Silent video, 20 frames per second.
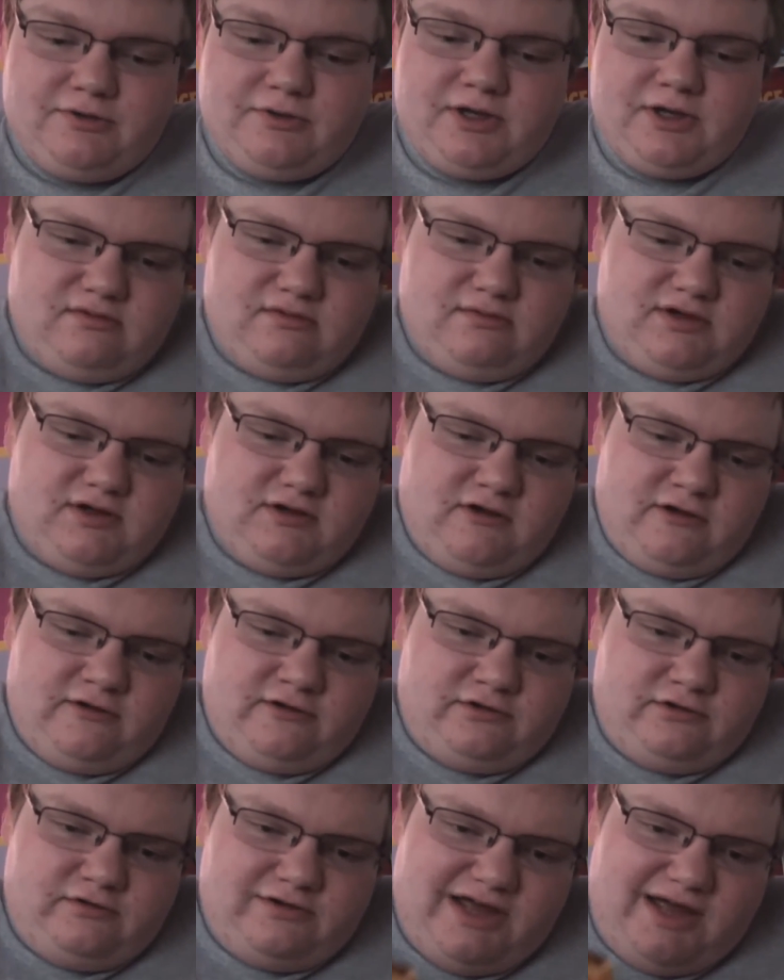Hold up.
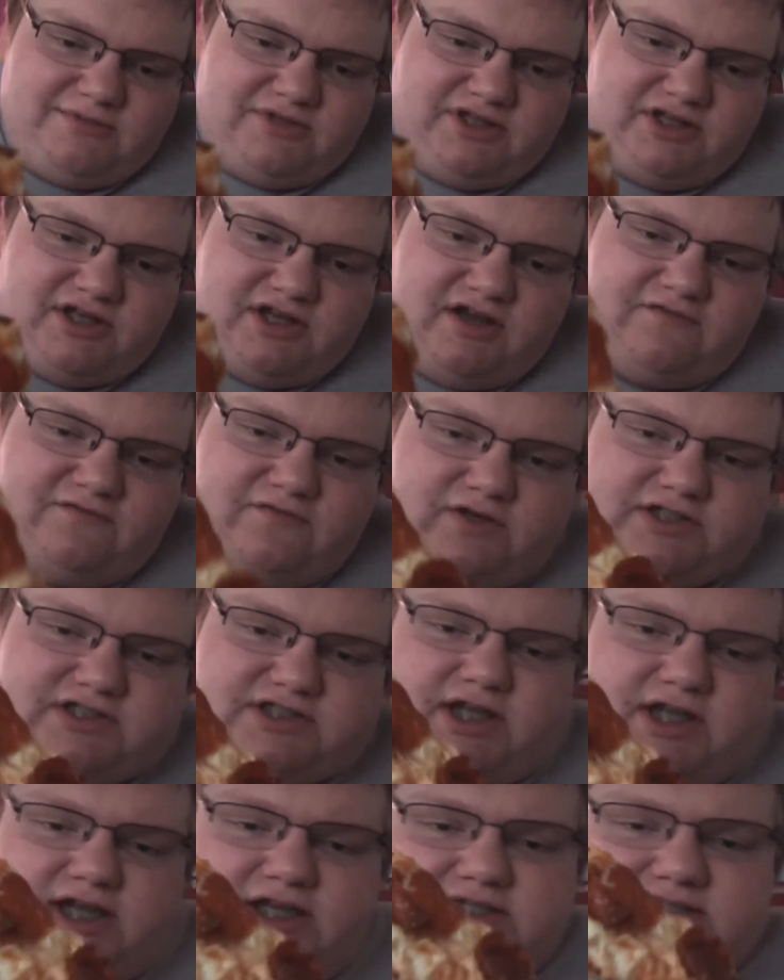
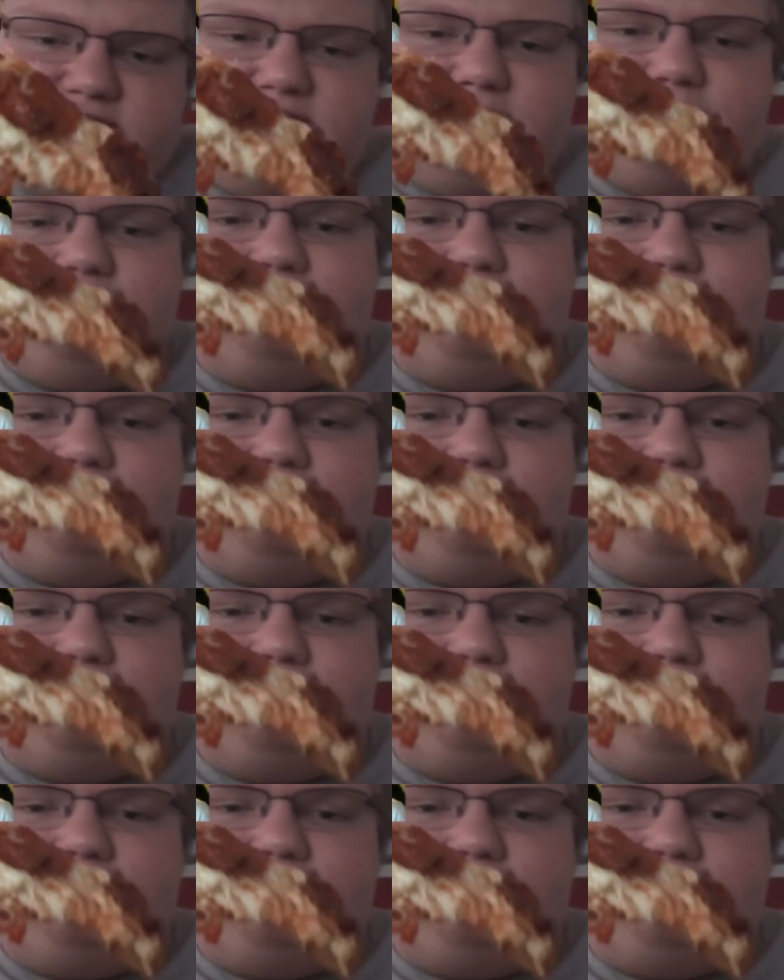First slice.